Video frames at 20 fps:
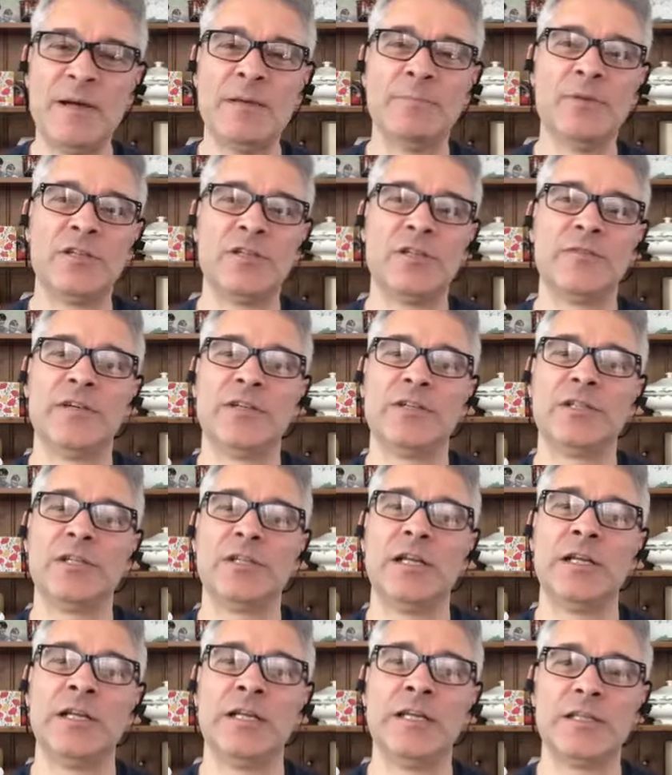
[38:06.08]
motivation,
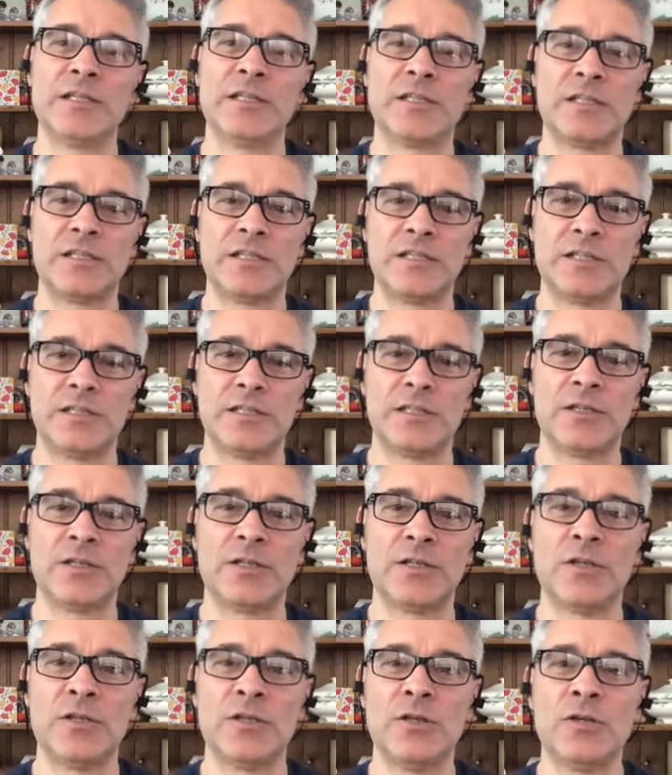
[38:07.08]
and mm. it's
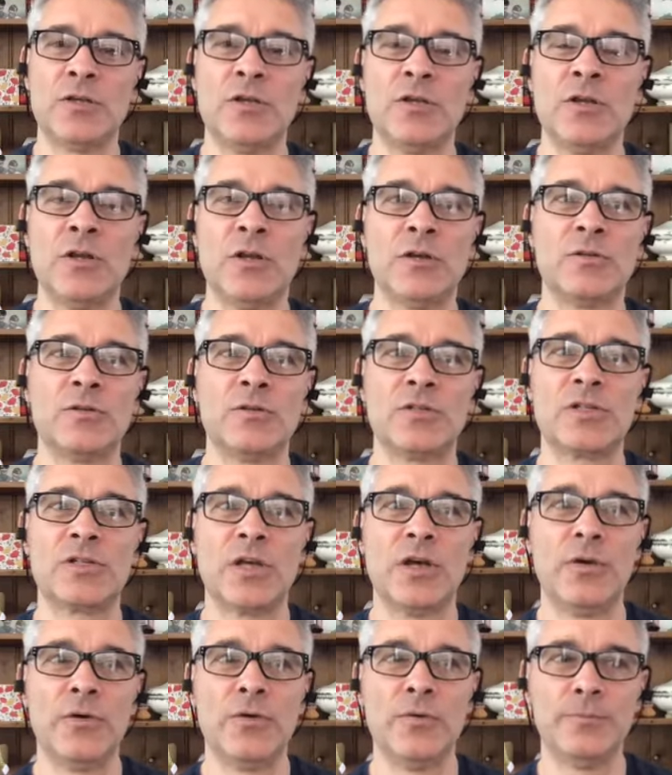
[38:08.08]
mm. you know,
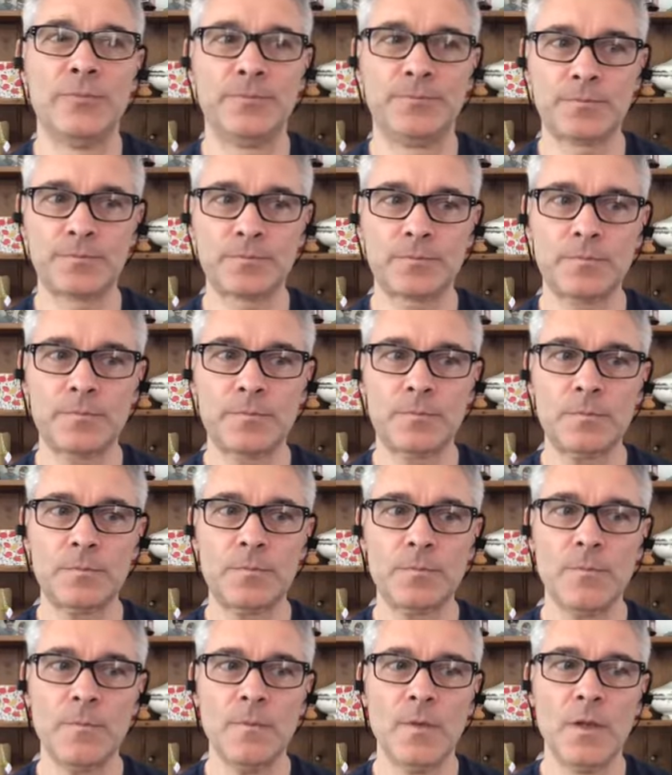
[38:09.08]
so
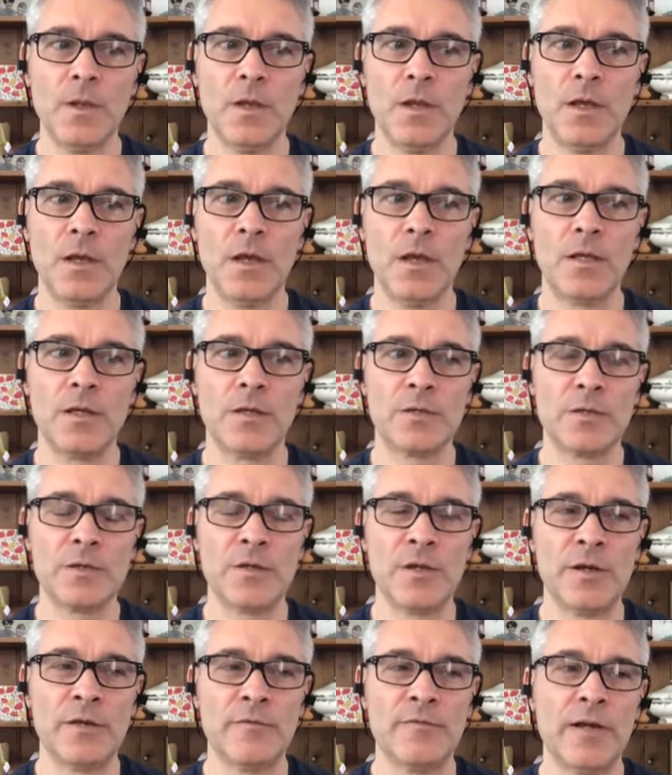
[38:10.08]
Eh,
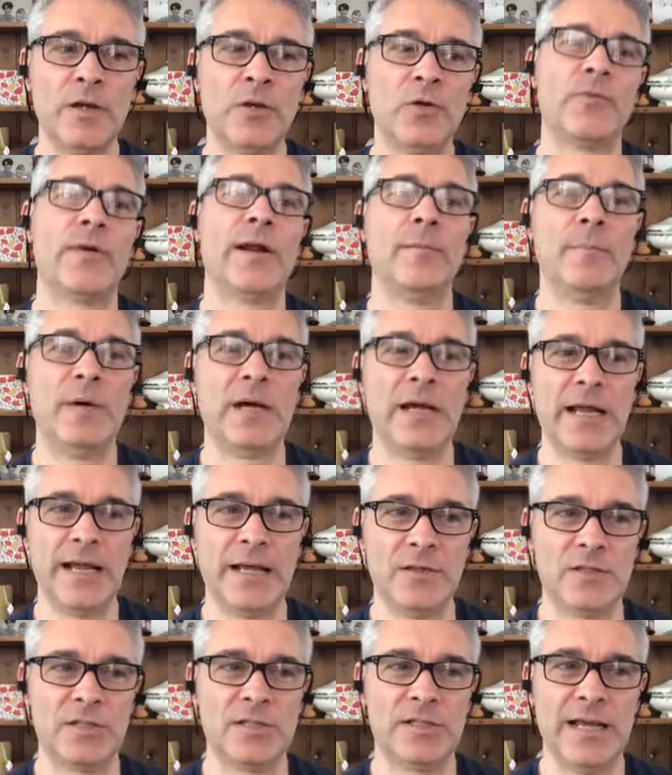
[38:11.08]
you know, if I look around my
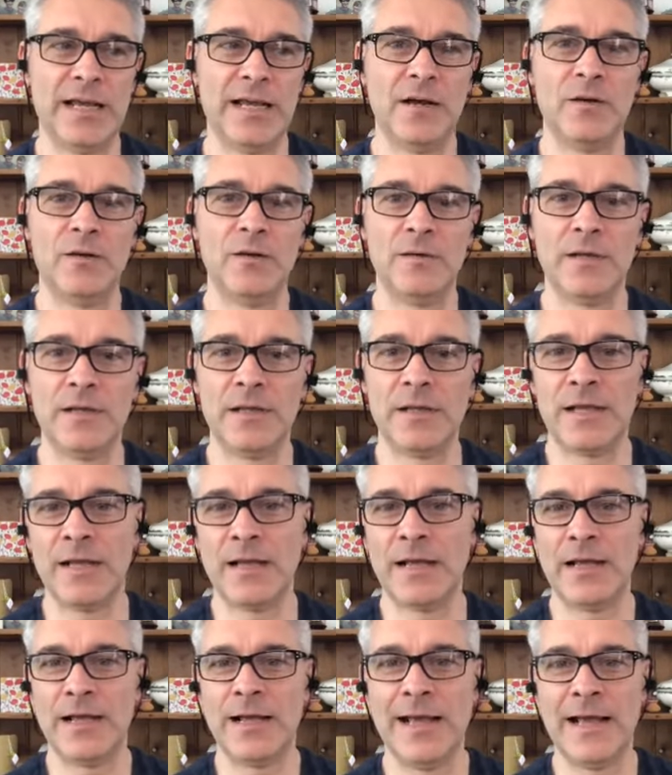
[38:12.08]
house now, uh,
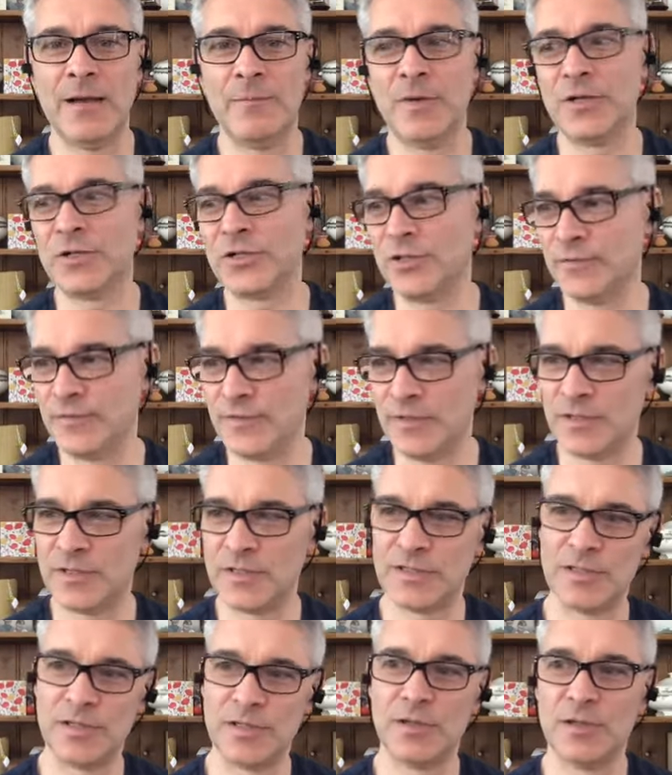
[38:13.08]
how much of
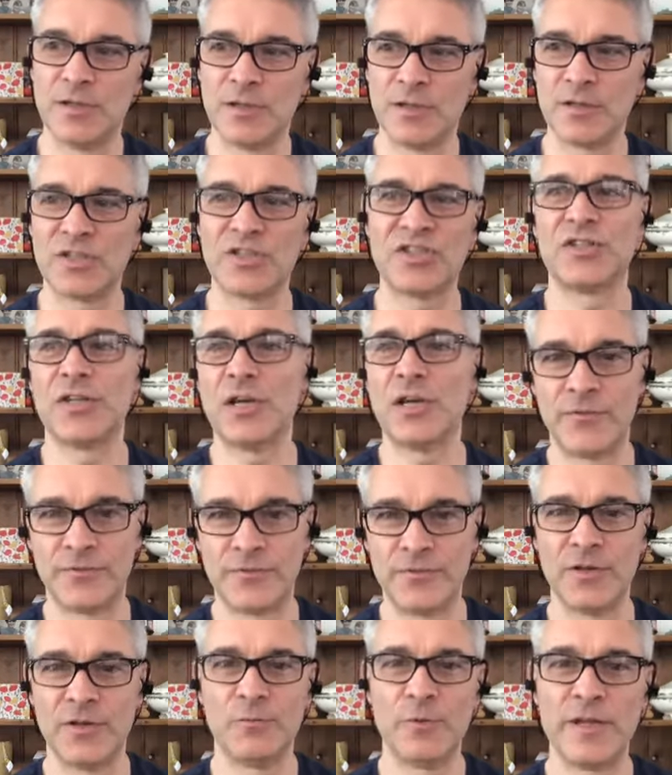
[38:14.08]
this stuff
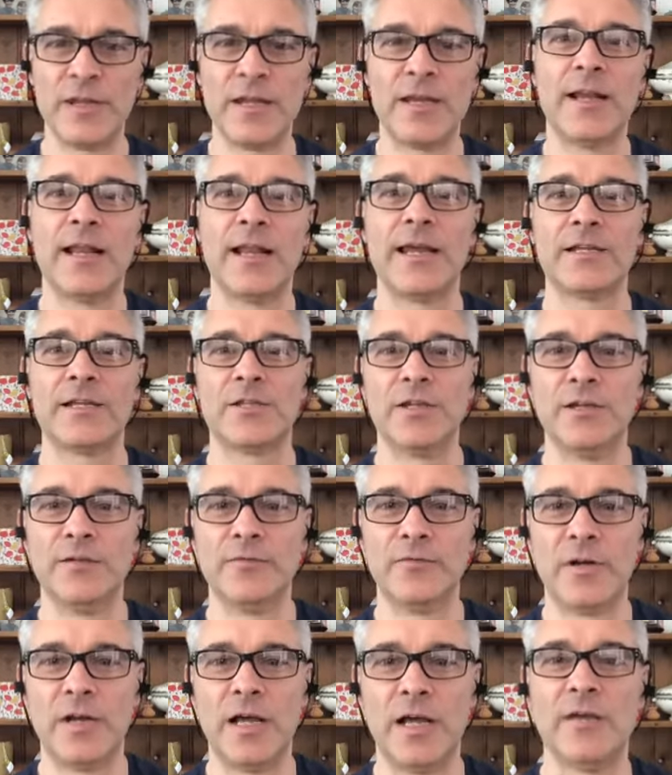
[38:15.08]
that we collect
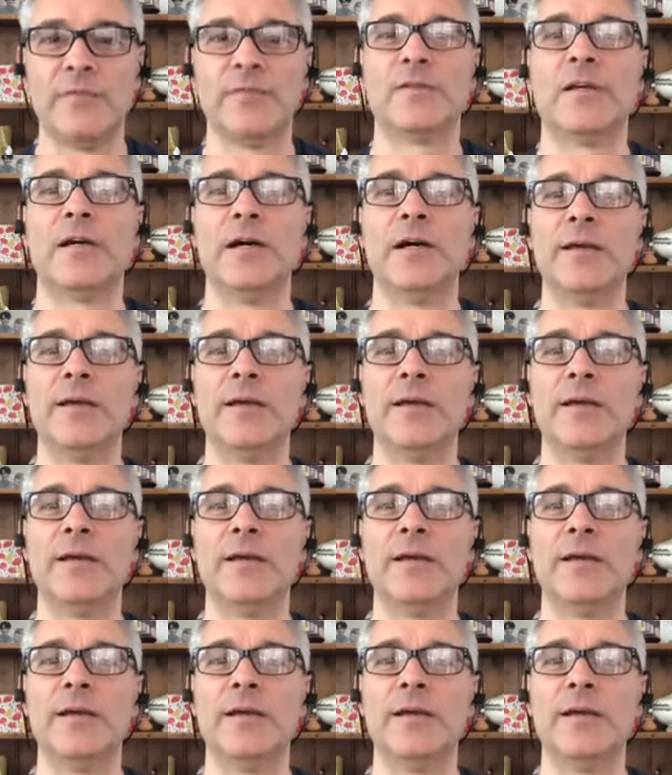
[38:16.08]
over a lifetime